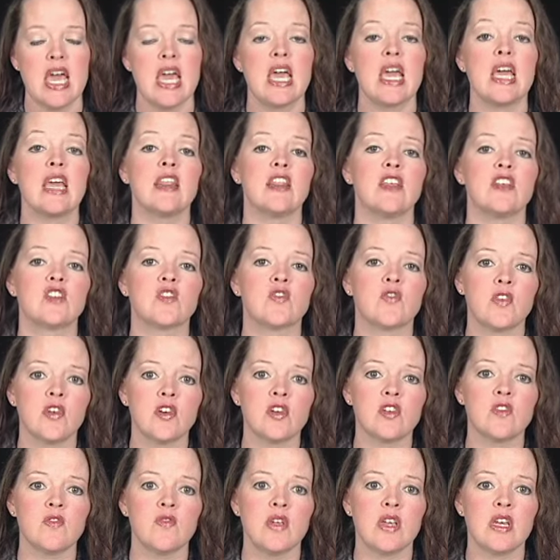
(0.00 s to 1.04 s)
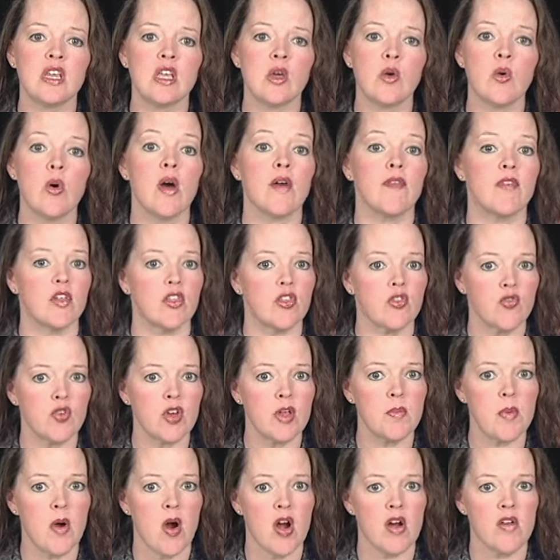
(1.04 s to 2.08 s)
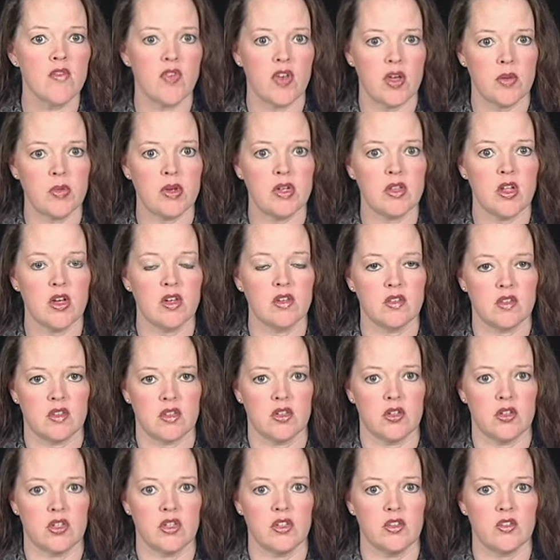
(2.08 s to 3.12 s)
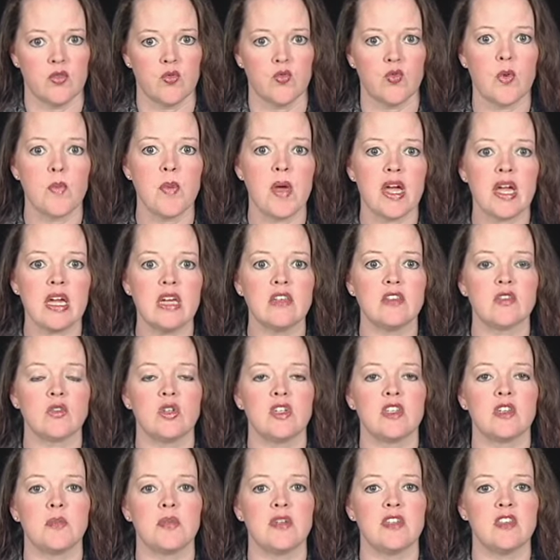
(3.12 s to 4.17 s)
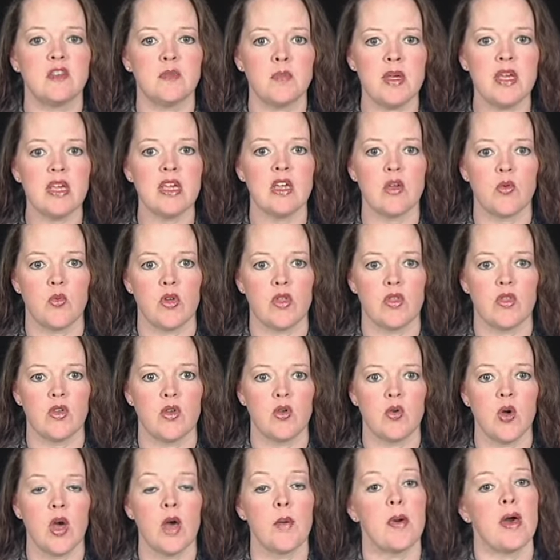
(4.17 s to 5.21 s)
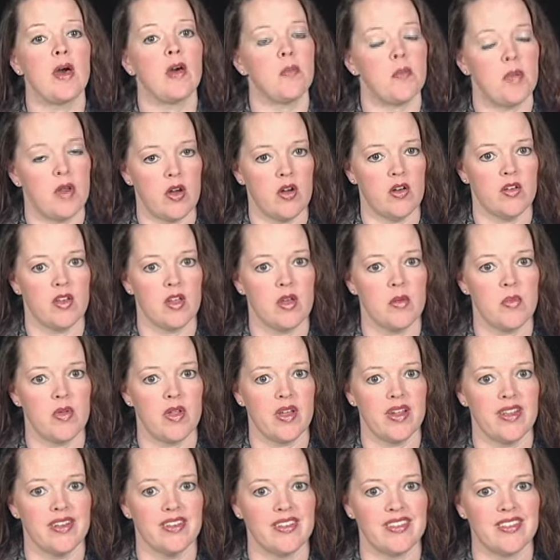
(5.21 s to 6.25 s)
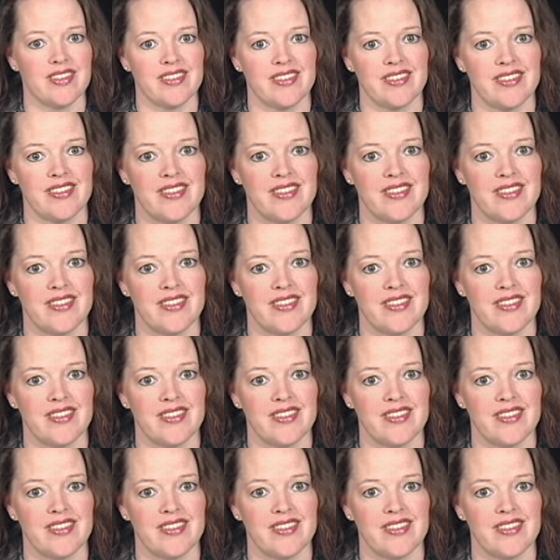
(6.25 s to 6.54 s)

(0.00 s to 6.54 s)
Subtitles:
In this first video of a three-part family law series, Rebecca is going to be speaking with you about parenting plans.